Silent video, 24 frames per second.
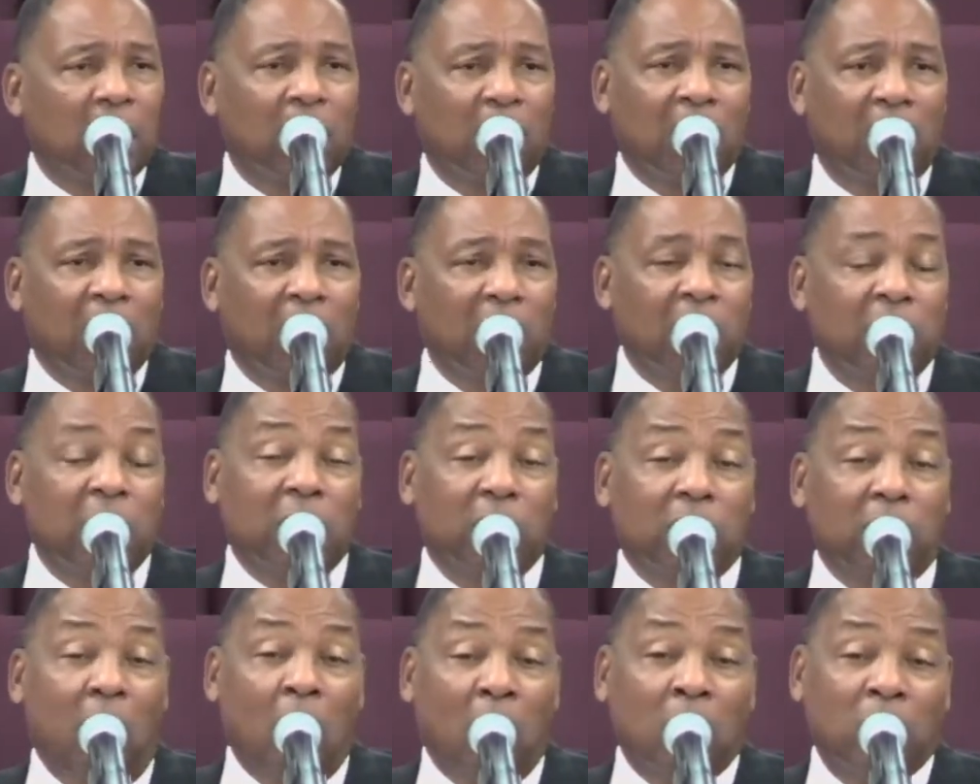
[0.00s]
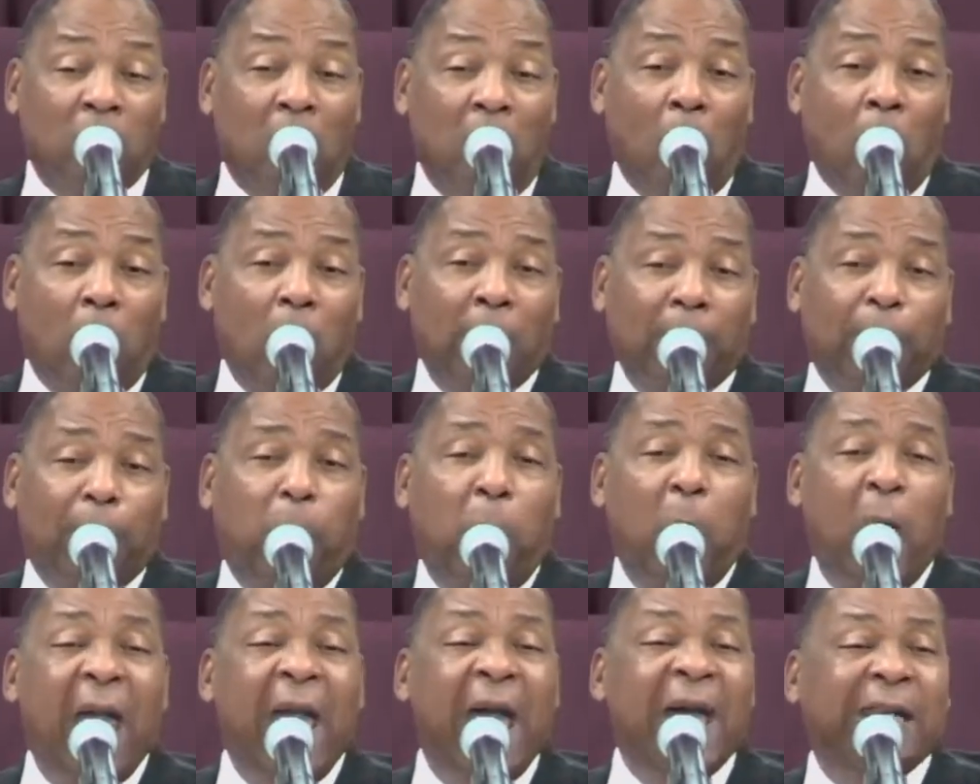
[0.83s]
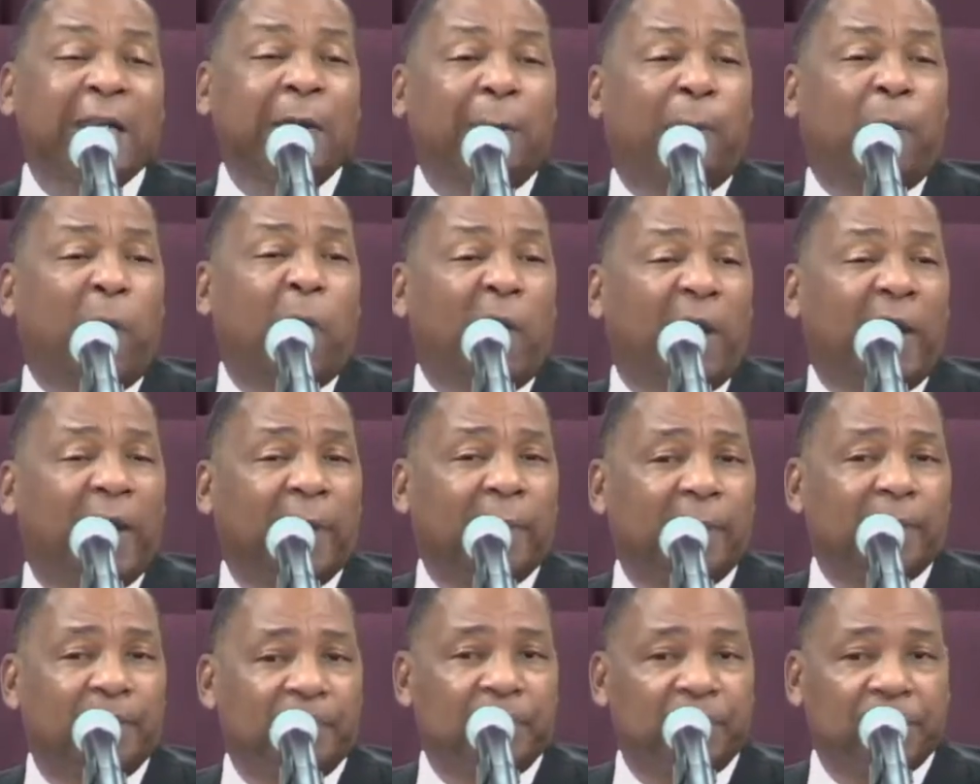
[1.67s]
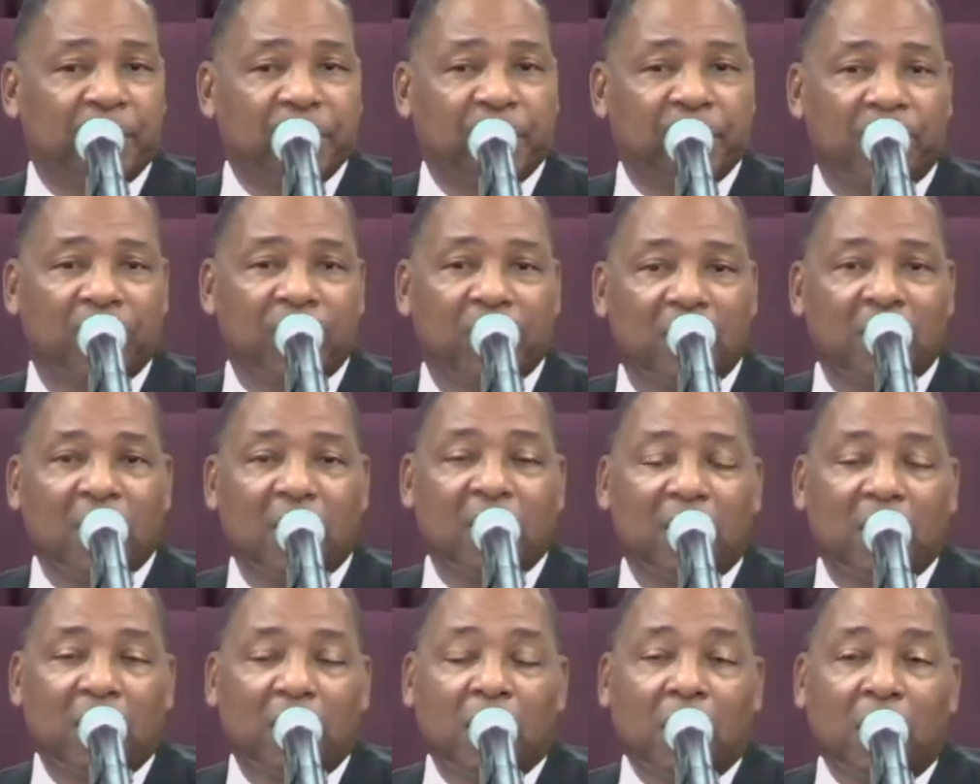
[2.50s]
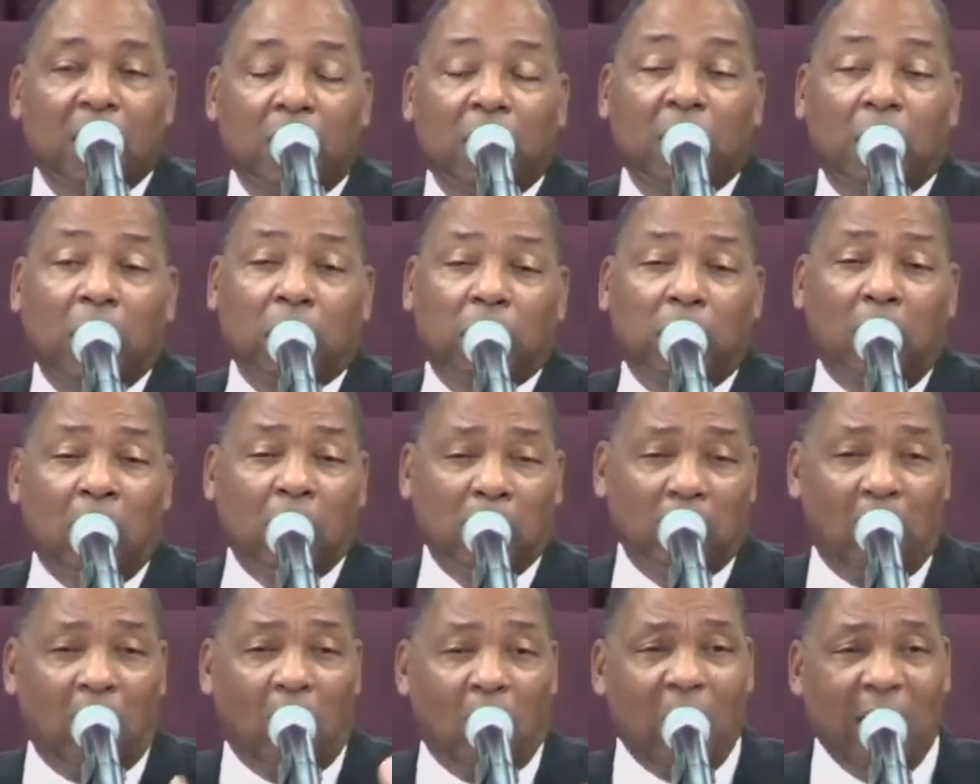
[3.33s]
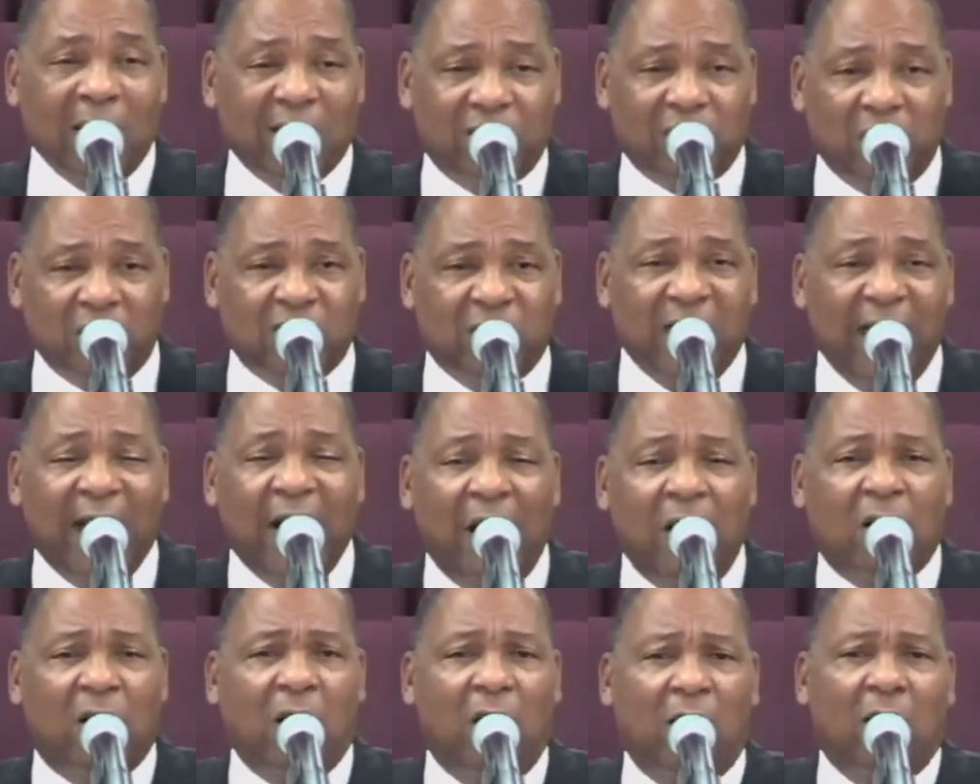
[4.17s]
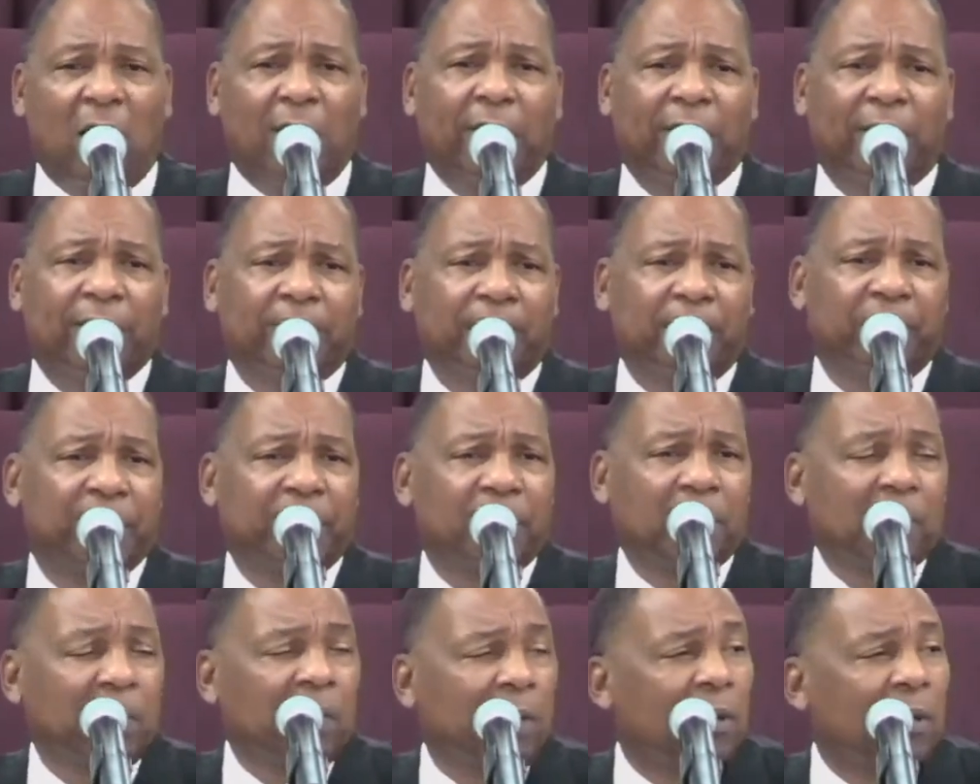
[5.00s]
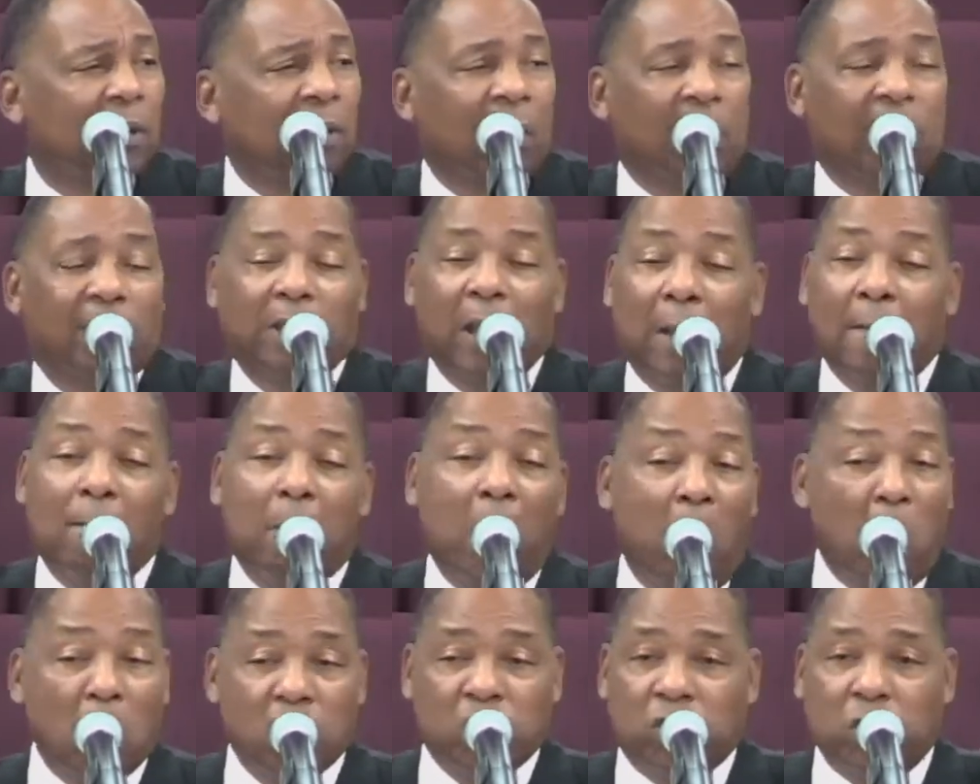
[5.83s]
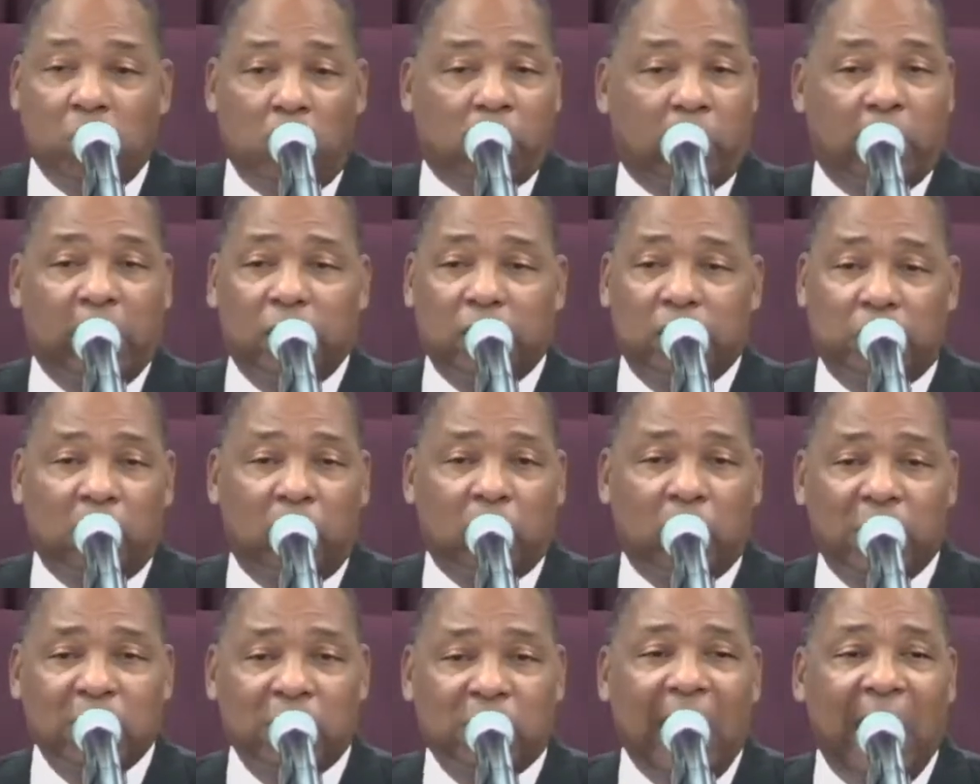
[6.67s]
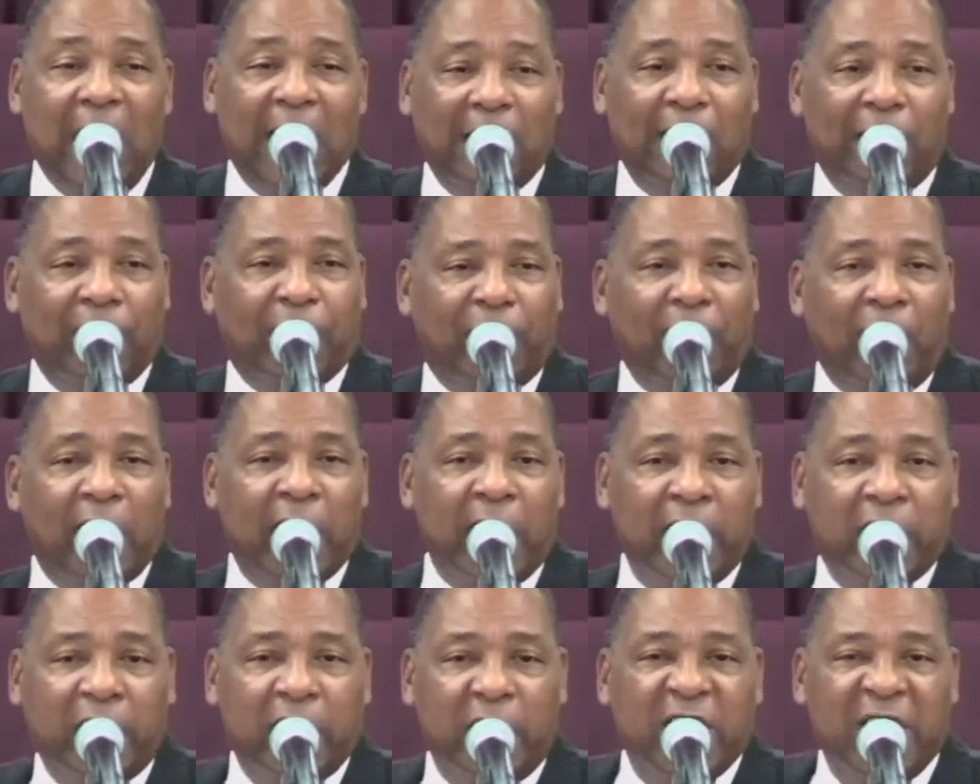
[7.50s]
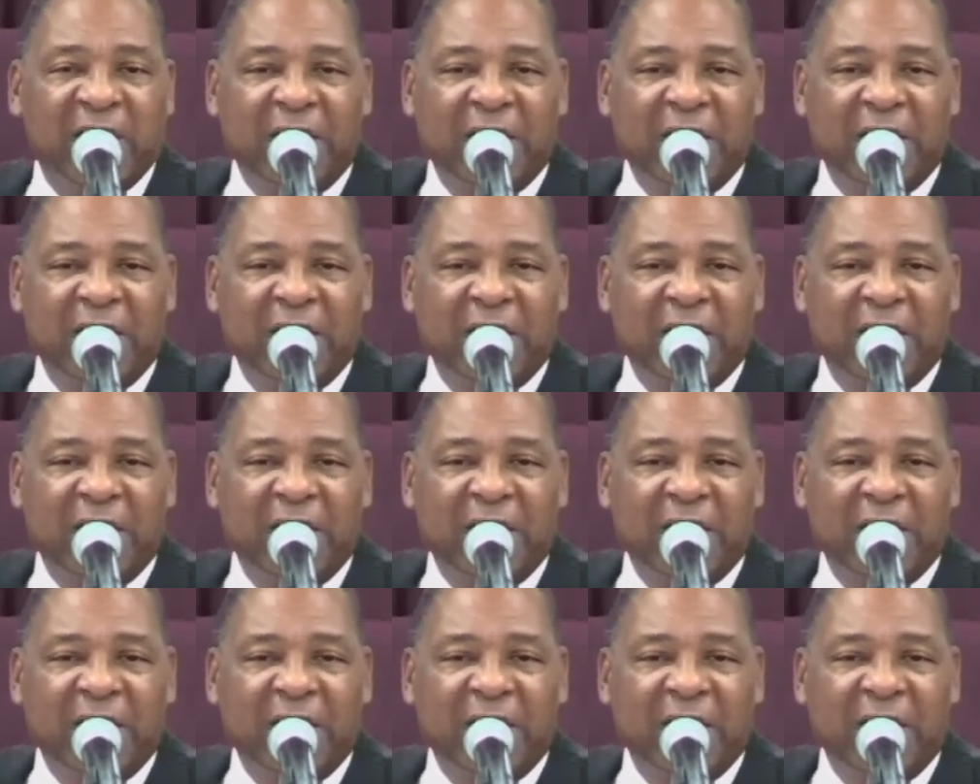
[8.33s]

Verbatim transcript: You don't know what prayer to pray. You don't know what to tell God. The most you can do is holler, thank you.